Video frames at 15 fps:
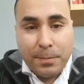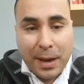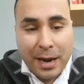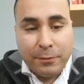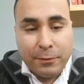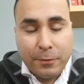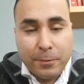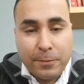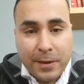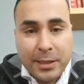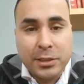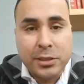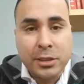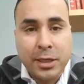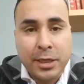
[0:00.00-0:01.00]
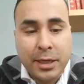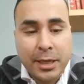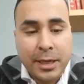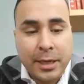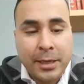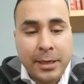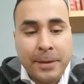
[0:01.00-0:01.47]
Hyperinflation is going to
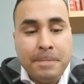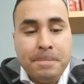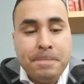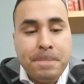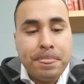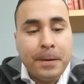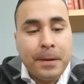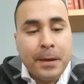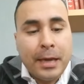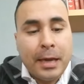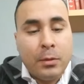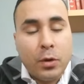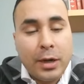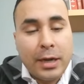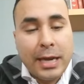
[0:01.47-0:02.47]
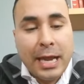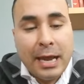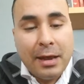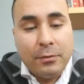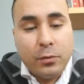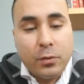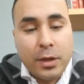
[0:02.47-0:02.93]
kick in. And we're going to
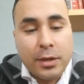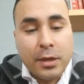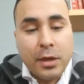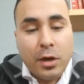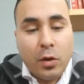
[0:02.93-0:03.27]
have what